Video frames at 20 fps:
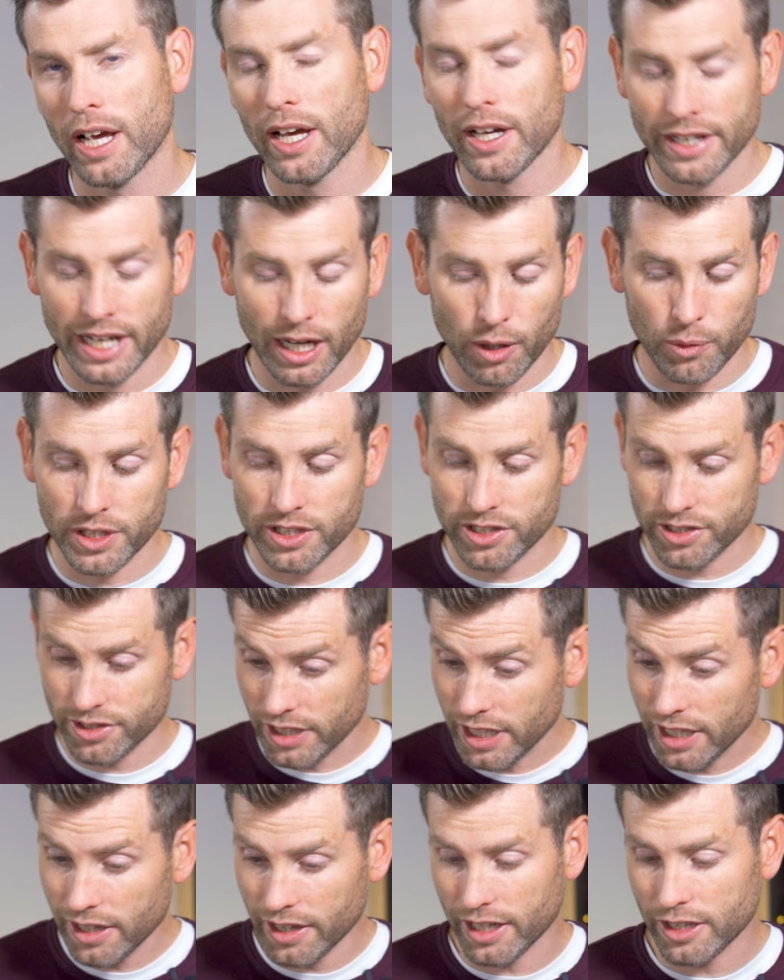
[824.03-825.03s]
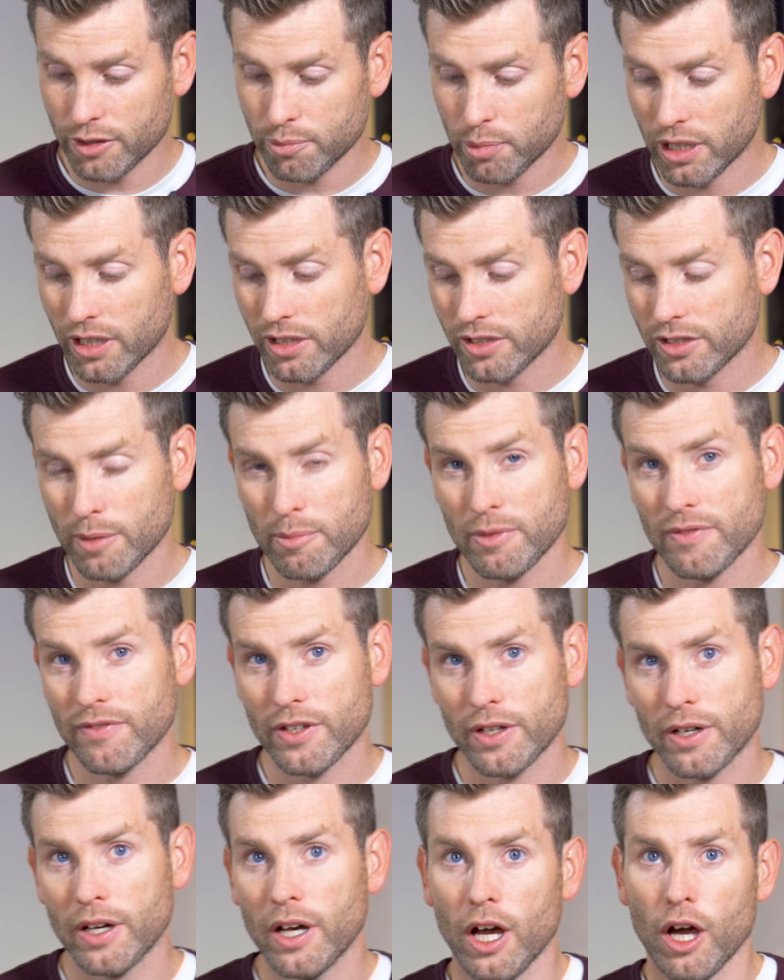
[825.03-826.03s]
Now we see this because some of
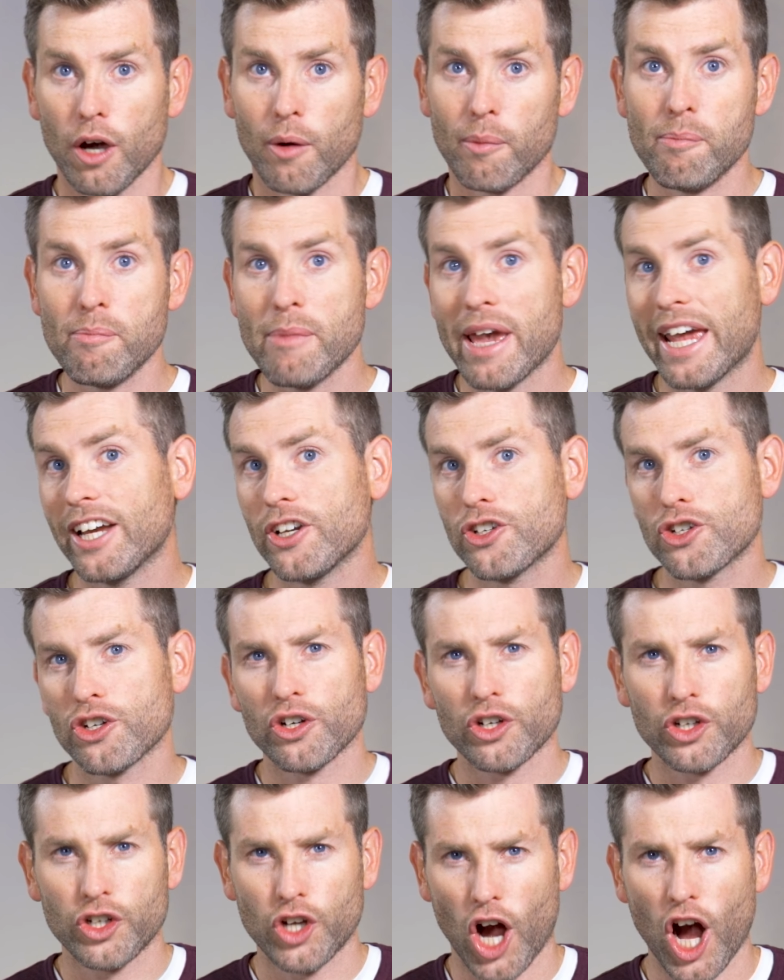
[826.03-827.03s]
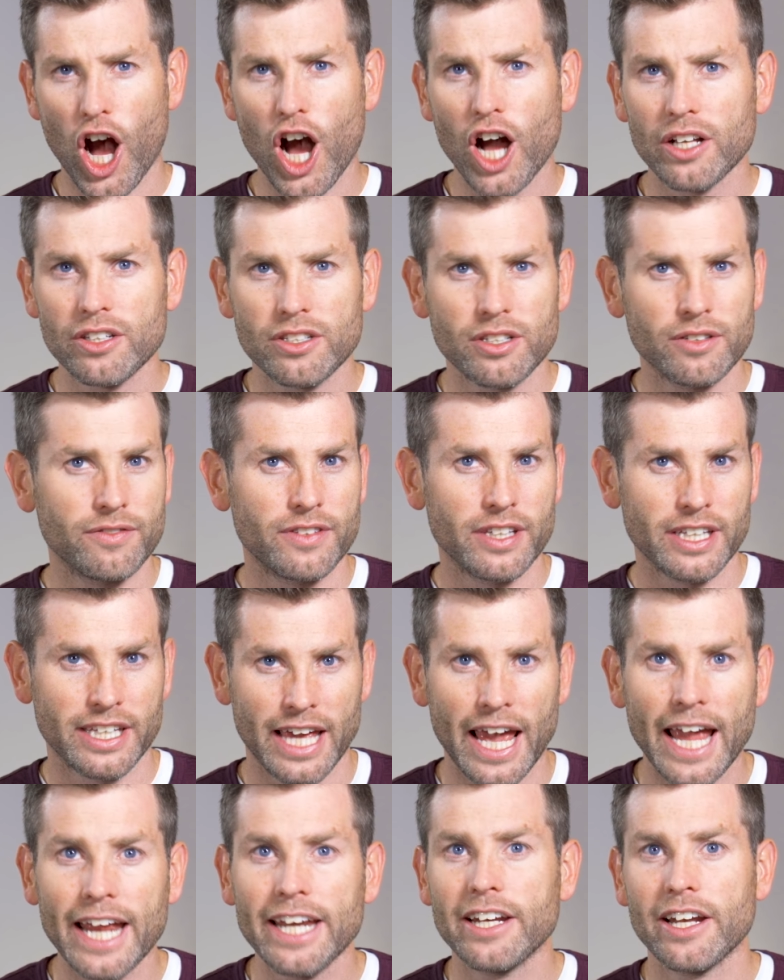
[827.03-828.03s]
the major gods of the
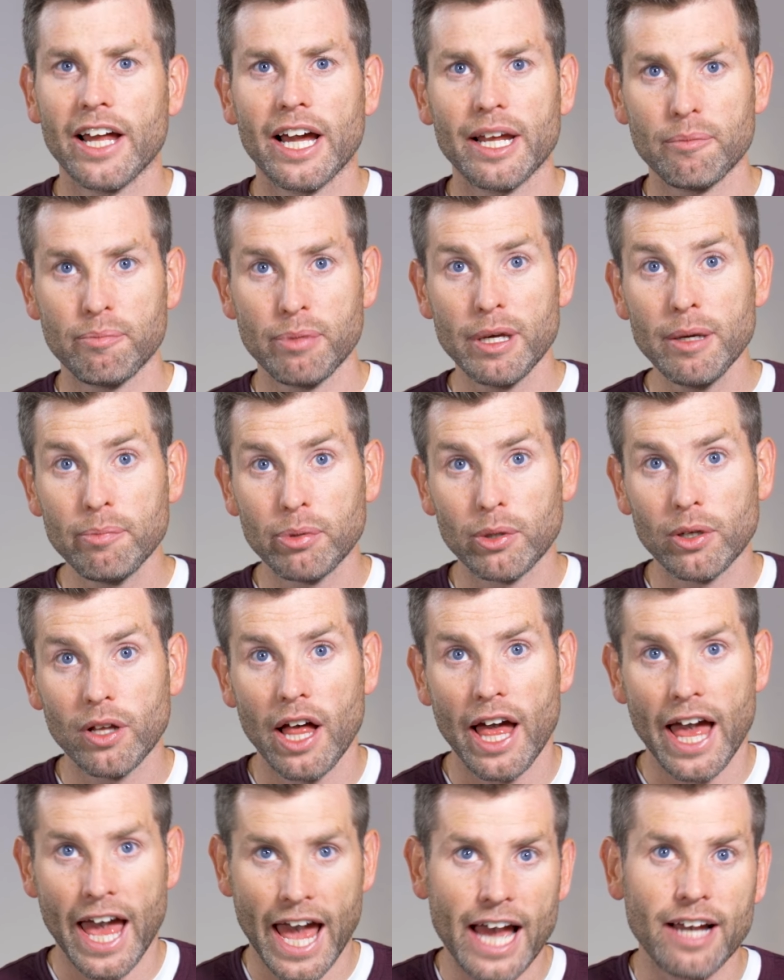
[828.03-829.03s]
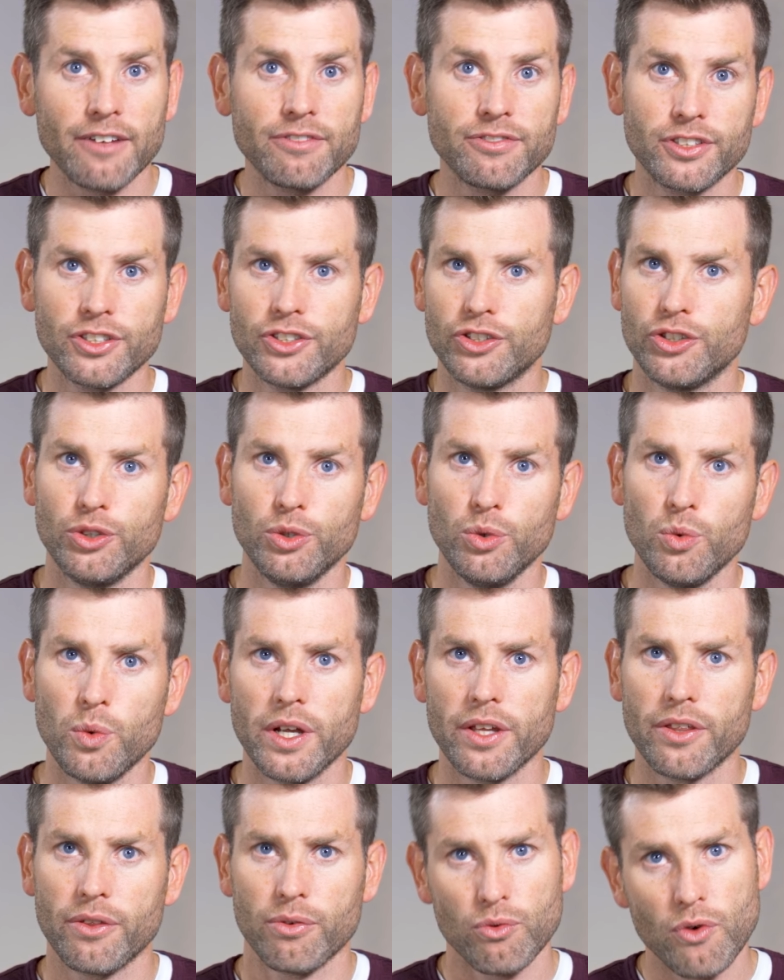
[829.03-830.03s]
Canaanite people have to do
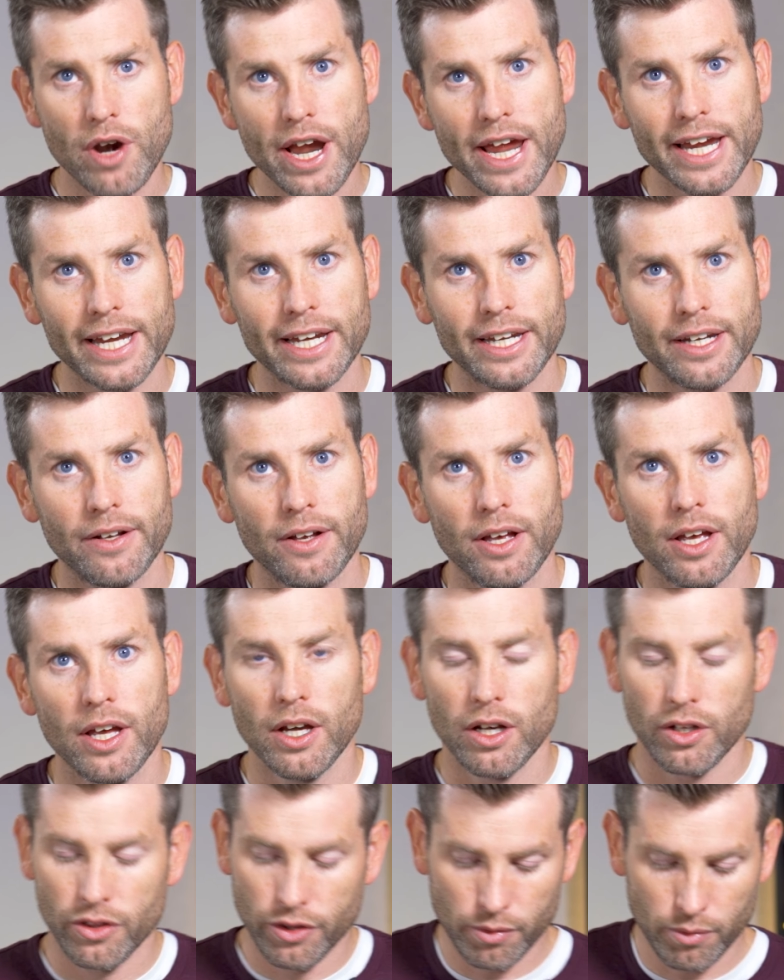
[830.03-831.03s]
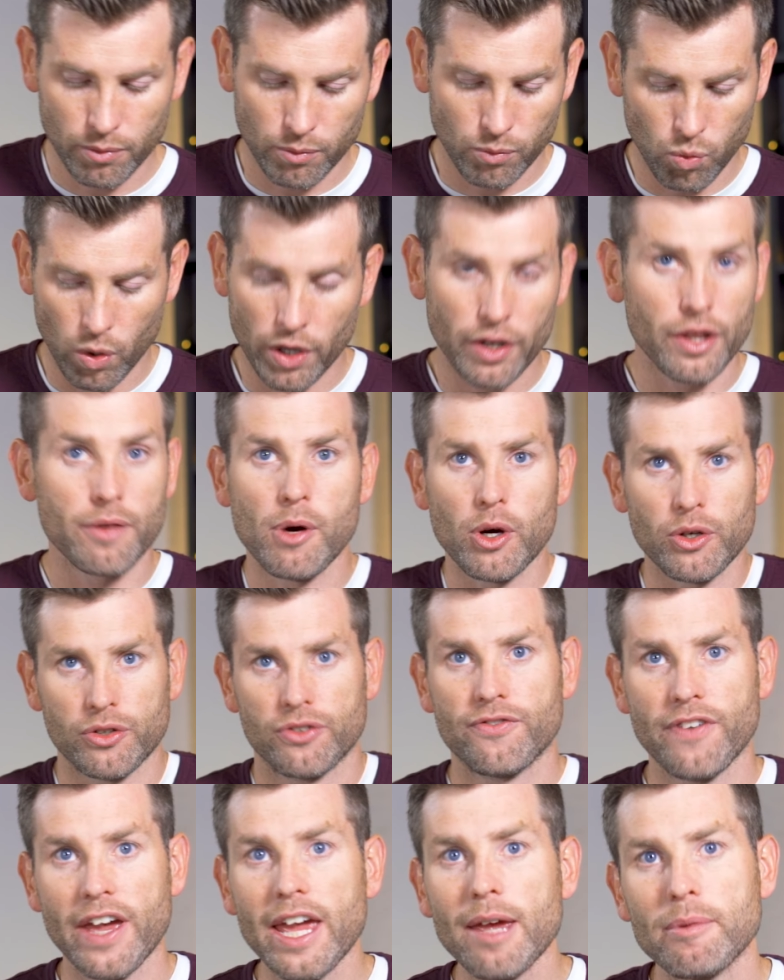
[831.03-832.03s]
with rain. One of the most
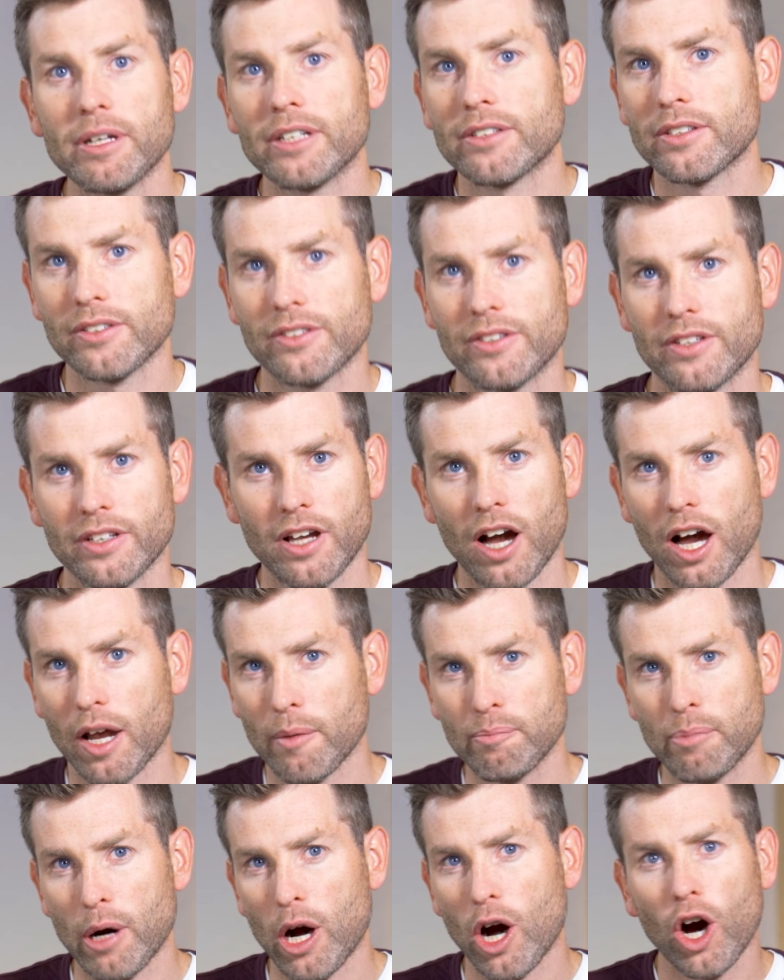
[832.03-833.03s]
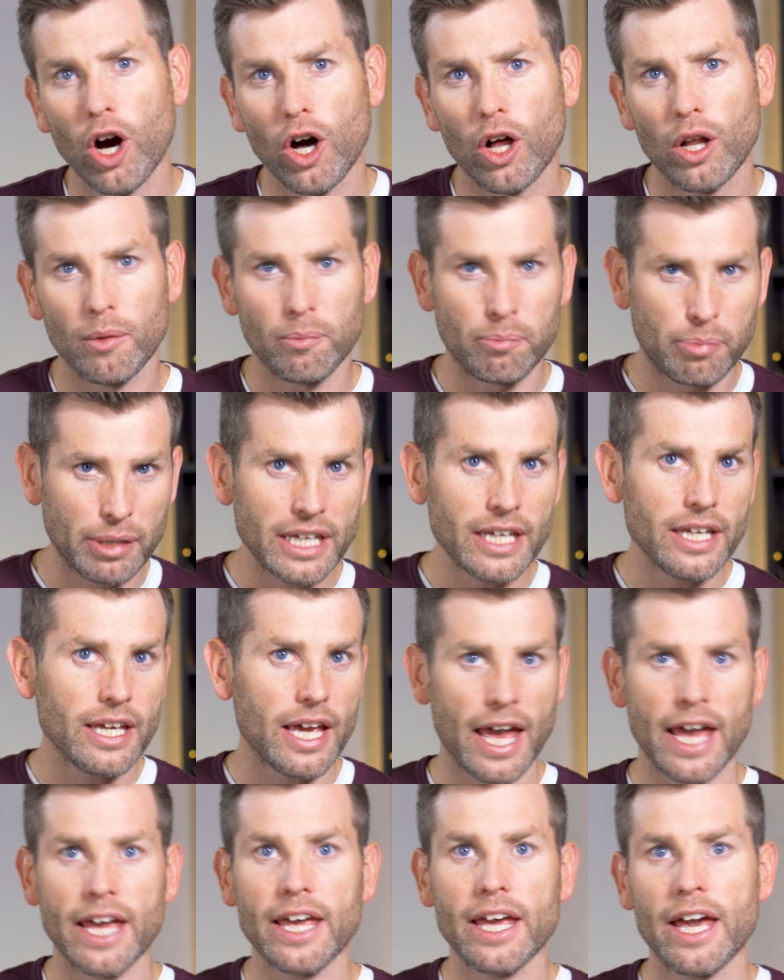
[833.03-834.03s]
famous is the god Baal,
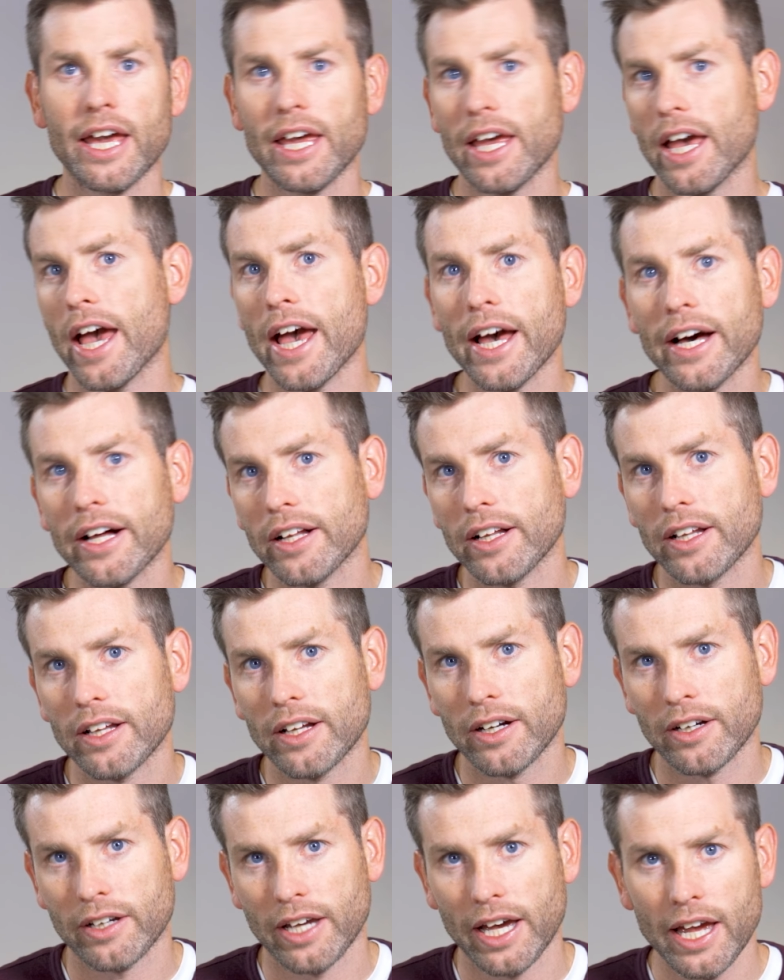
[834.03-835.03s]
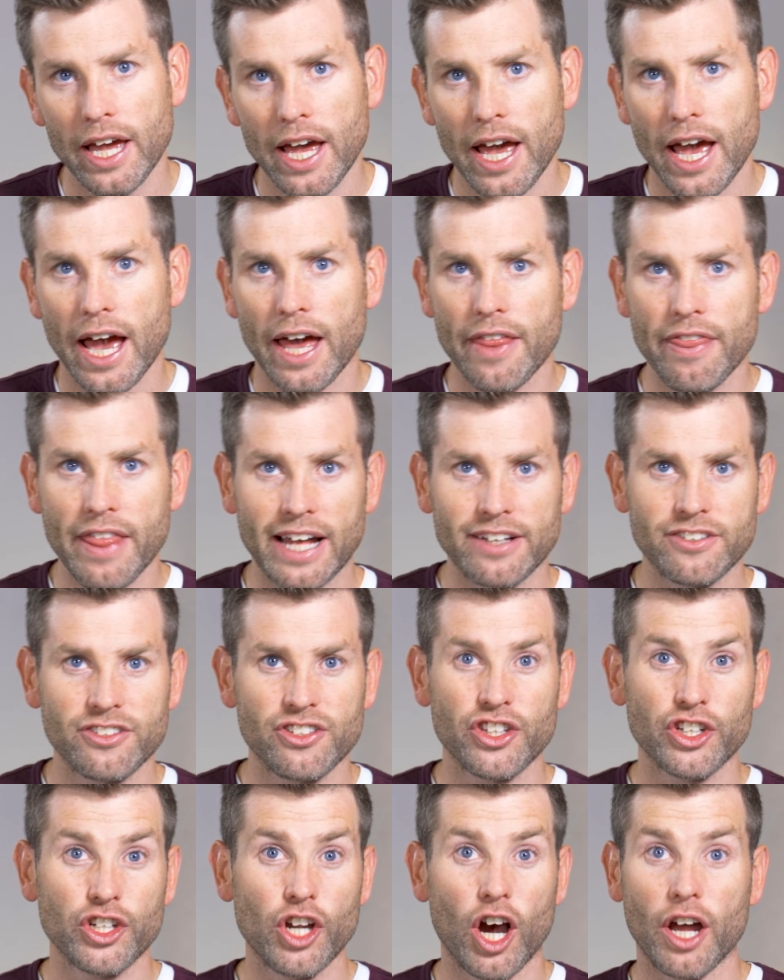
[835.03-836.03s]
B-A-A-L, okay? And that's
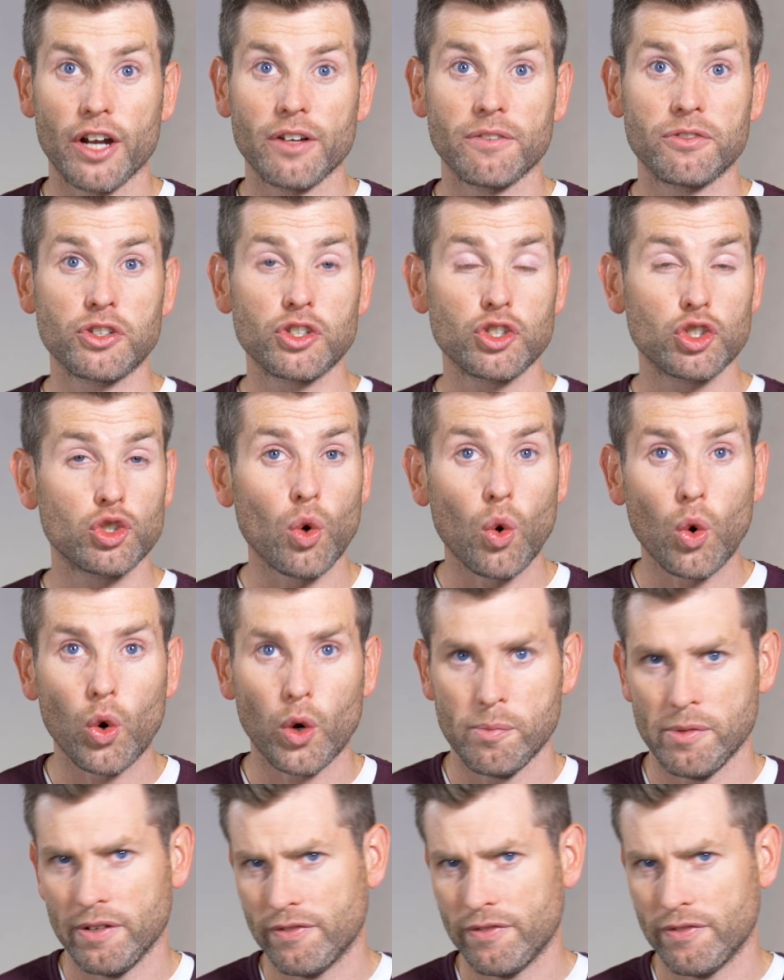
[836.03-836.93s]
the god of storm.